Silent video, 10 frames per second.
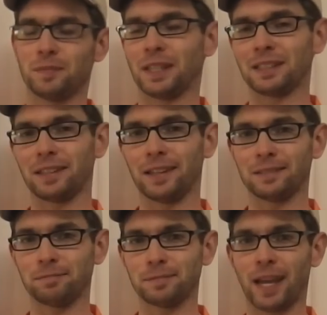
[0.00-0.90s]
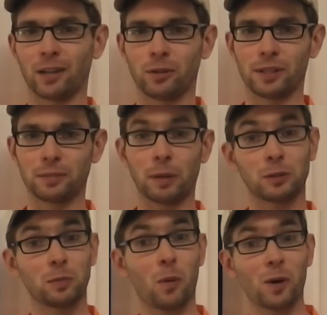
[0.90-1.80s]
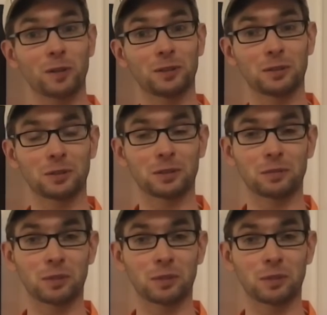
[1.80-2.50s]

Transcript: think that categories about sports,